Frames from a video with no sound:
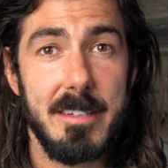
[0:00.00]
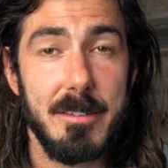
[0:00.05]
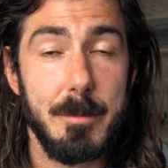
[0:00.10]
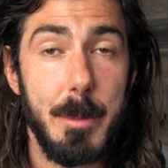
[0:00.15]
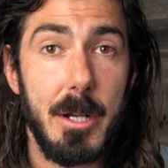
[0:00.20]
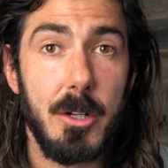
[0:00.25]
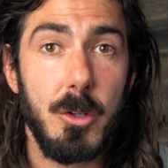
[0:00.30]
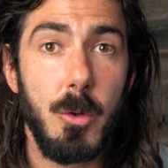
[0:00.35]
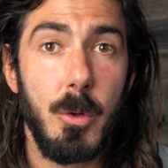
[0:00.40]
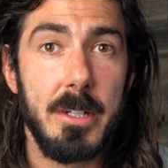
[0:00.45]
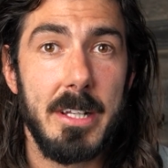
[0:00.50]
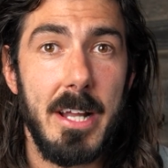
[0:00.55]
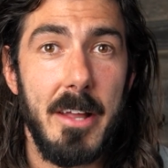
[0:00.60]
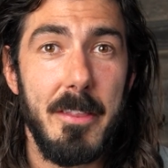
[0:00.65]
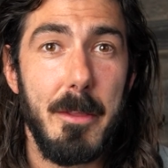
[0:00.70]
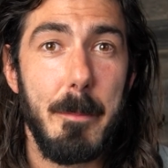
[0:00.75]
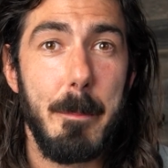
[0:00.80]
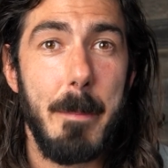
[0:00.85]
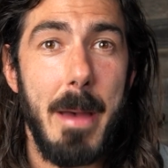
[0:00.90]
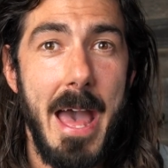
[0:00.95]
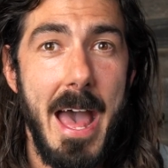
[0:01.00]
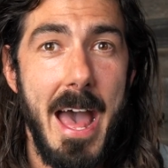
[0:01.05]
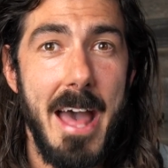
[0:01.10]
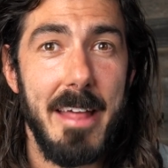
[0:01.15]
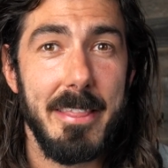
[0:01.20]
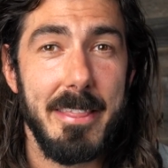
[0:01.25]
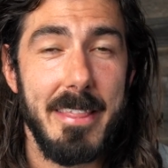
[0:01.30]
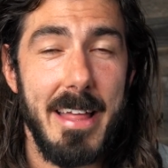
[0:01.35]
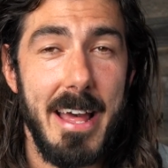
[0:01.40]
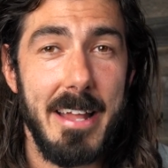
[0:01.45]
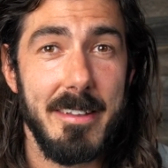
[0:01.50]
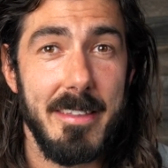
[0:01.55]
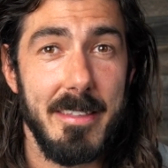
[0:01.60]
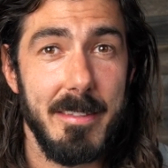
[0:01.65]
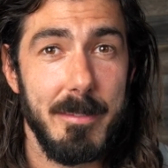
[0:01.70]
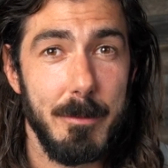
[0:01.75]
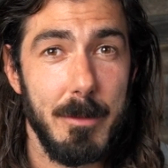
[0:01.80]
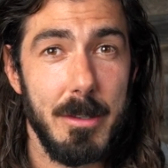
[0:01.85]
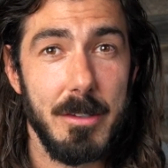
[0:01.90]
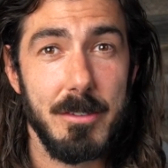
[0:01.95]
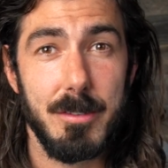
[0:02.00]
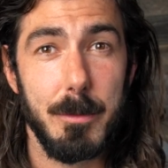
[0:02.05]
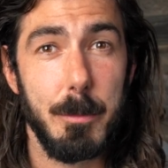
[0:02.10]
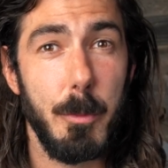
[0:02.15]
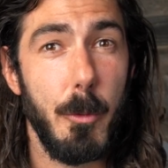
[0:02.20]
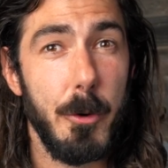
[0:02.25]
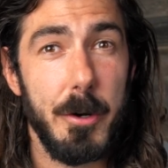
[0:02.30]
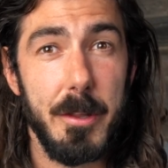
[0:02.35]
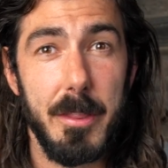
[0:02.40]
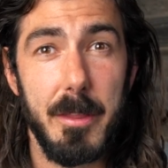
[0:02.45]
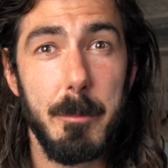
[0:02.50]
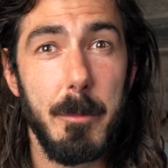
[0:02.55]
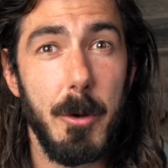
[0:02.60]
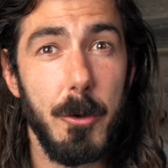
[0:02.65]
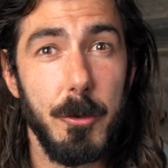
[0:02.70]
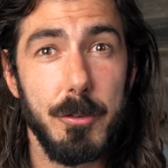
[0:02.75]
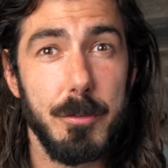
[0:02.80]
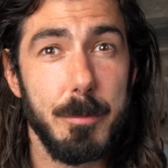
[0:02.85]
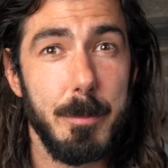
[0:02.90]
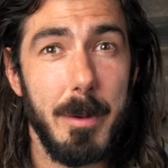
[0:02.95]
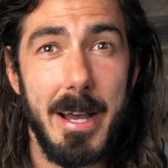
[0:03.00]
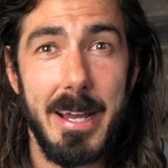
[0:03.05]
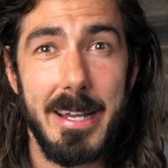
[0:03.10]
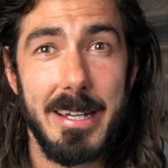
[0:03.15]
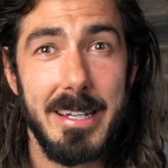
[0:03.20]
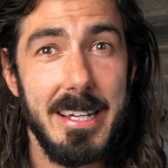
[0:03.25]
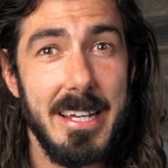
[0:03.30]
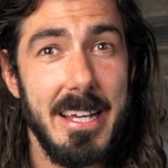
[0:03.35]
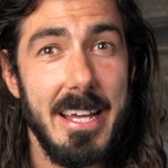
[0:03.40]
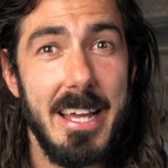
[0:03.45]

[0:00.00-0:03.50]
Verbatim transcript: It's about going down the path that is supported the most by